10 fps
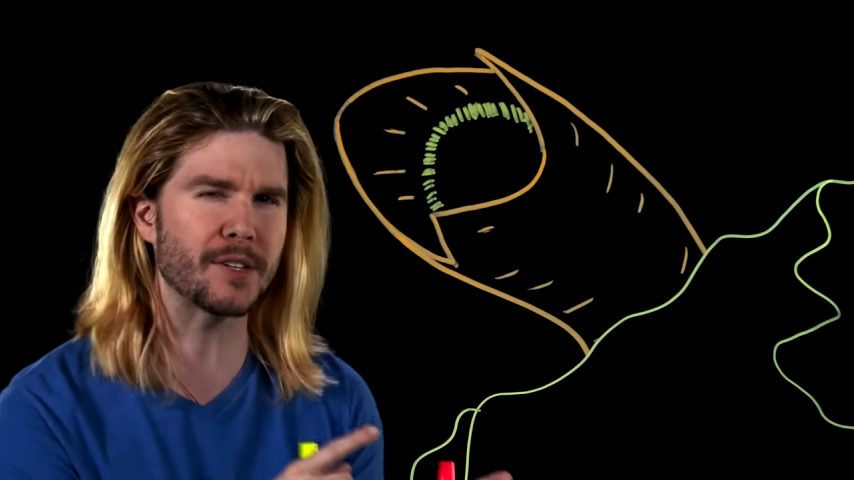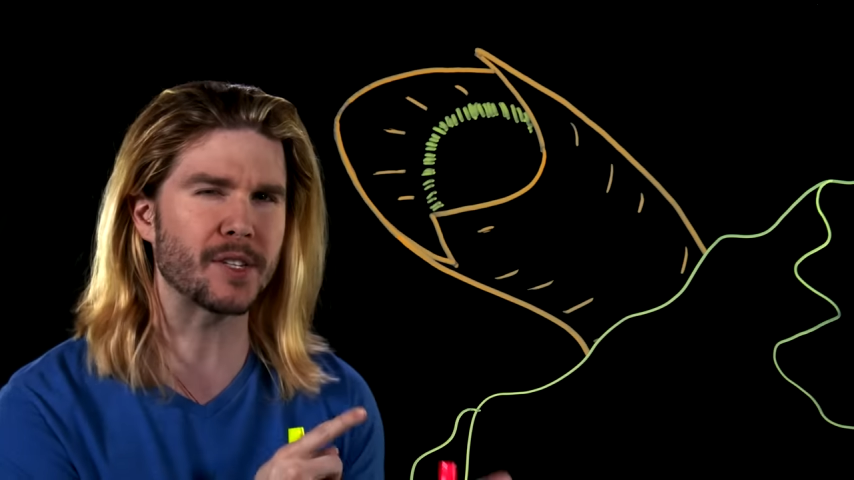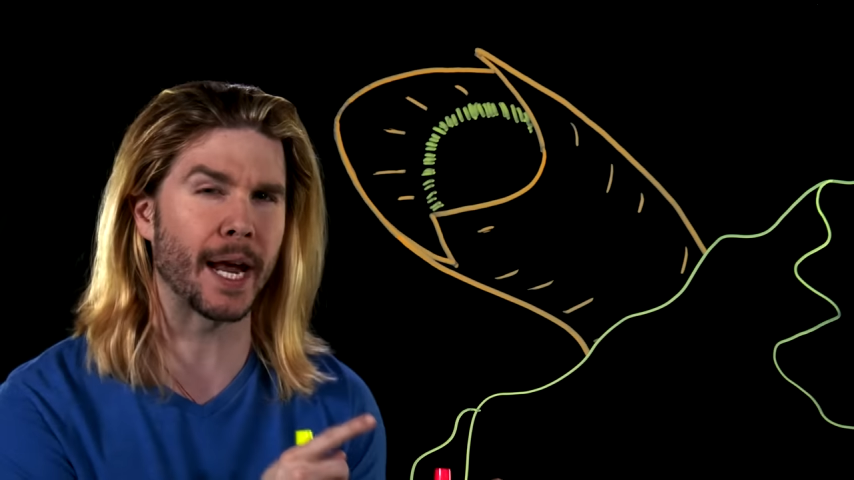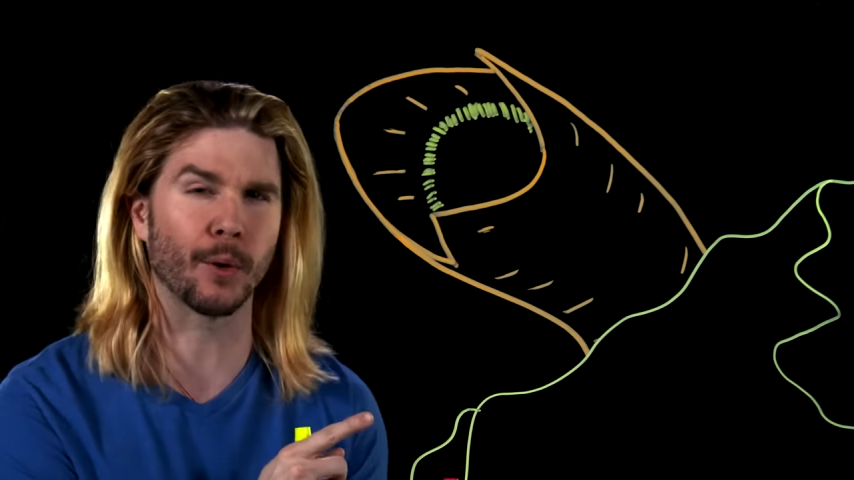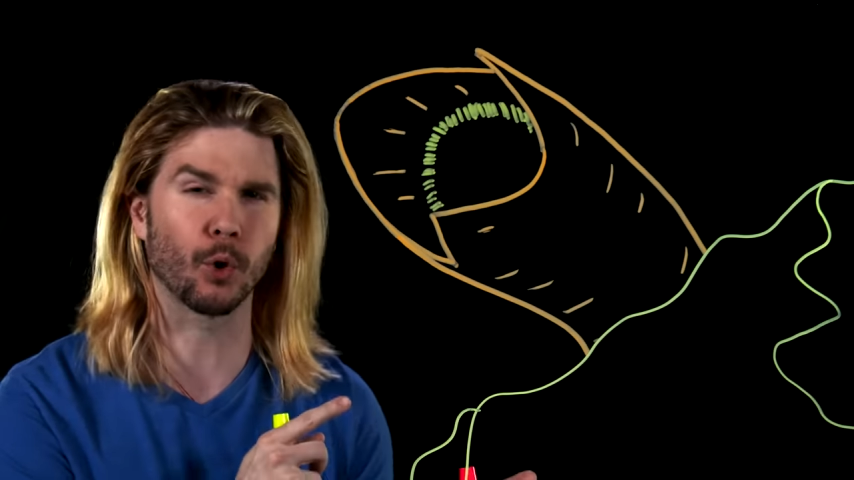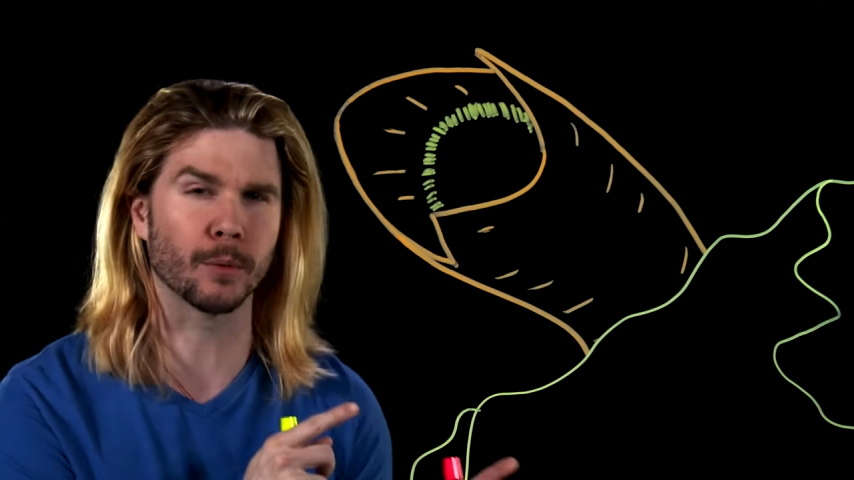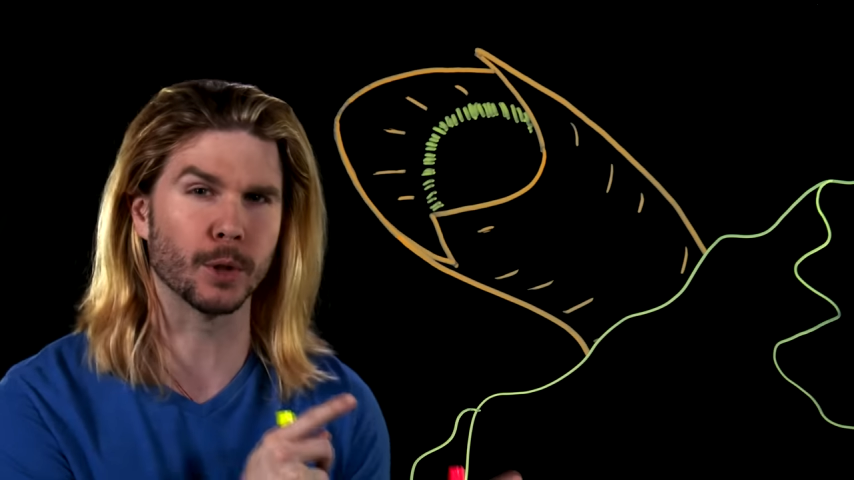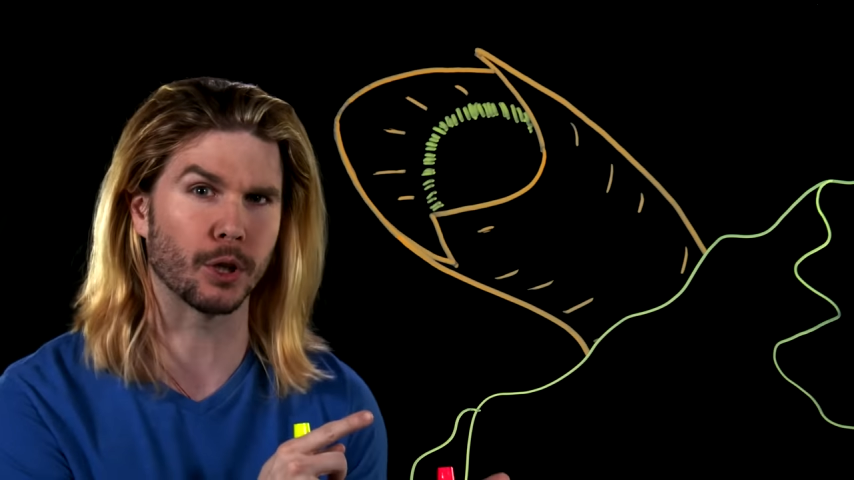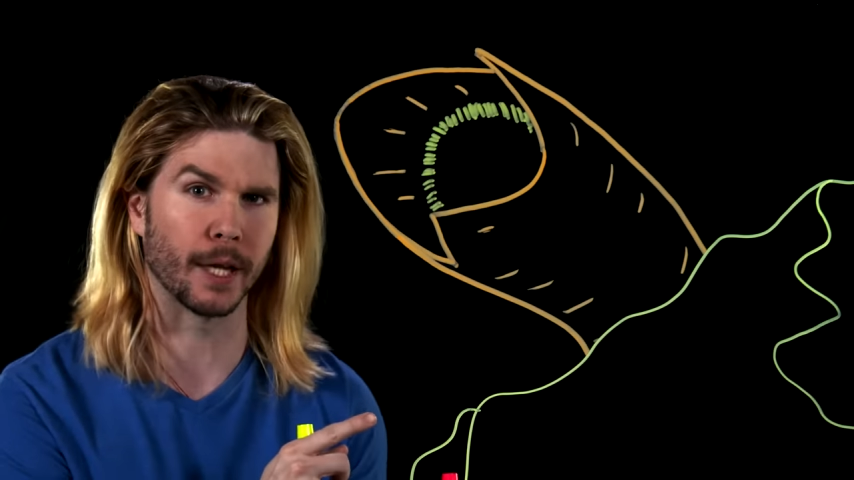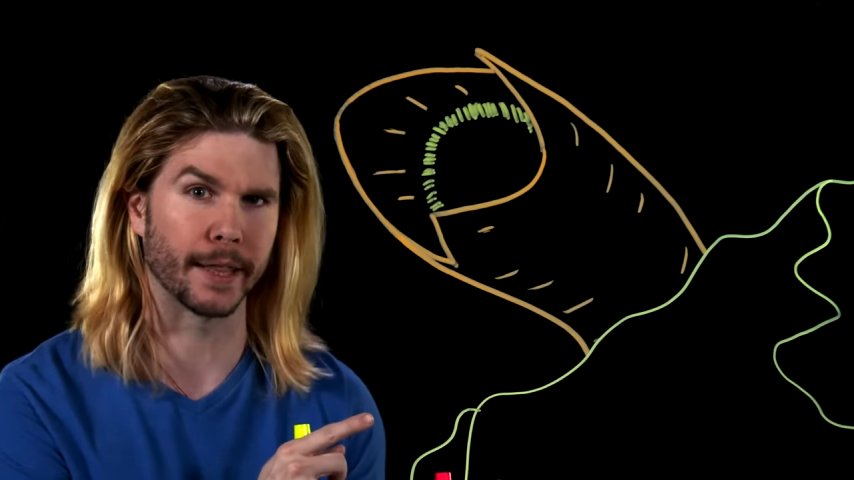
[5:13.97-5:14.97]
sandworm
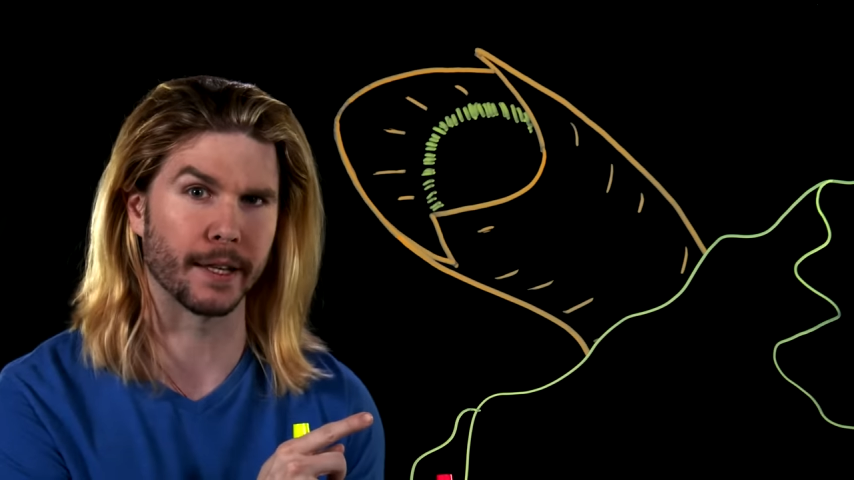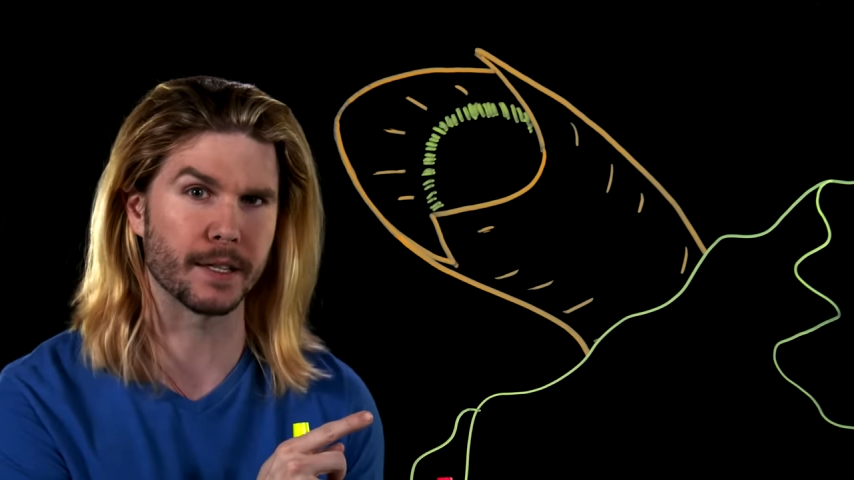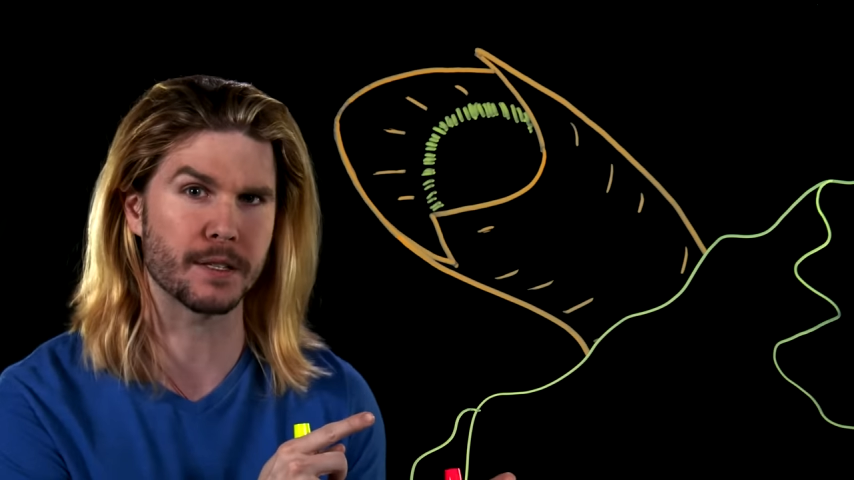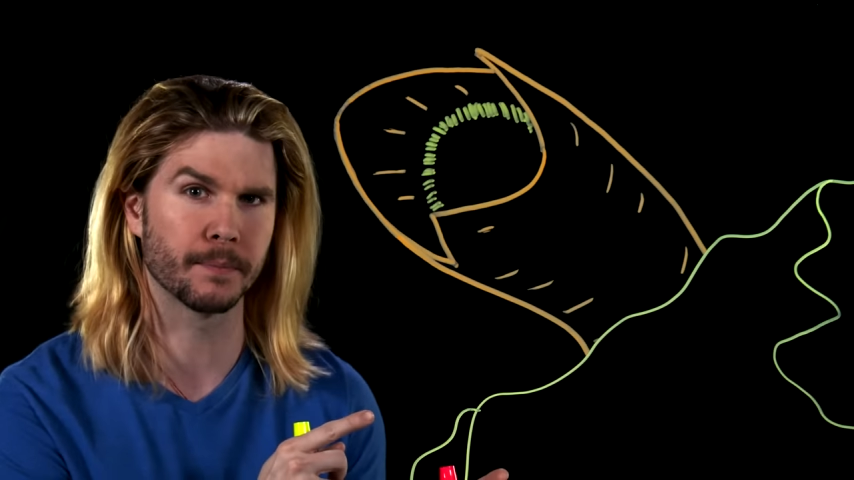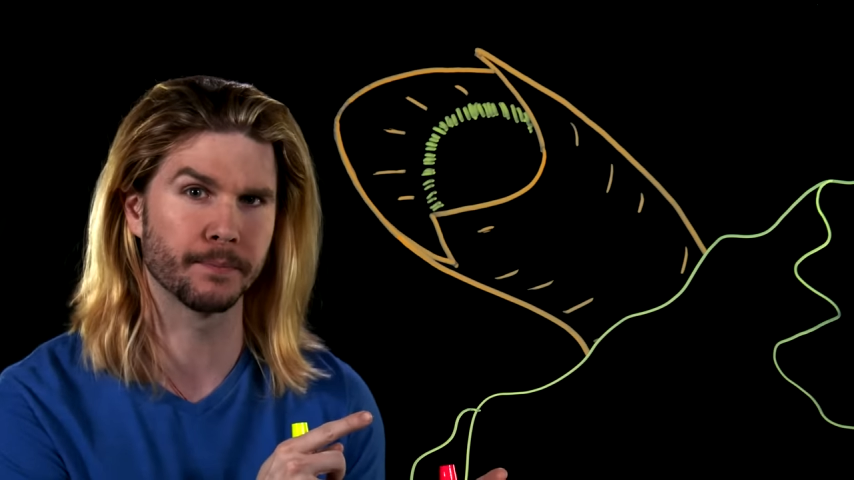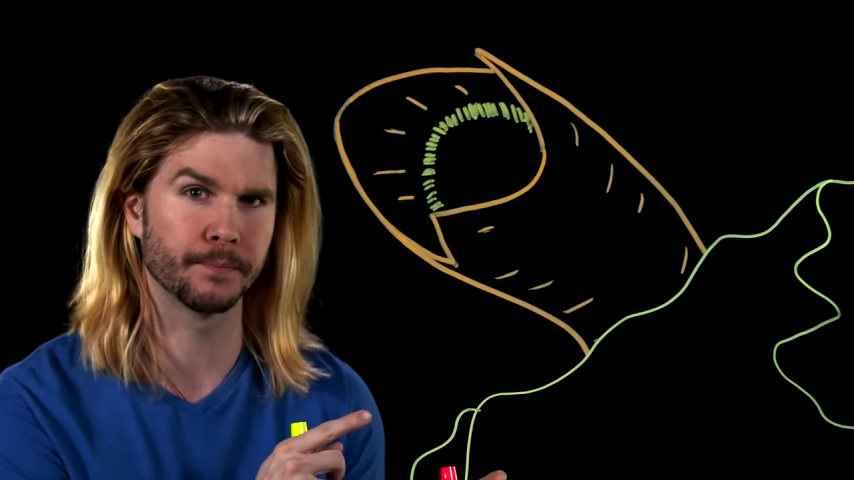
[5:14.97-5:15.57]
look like this?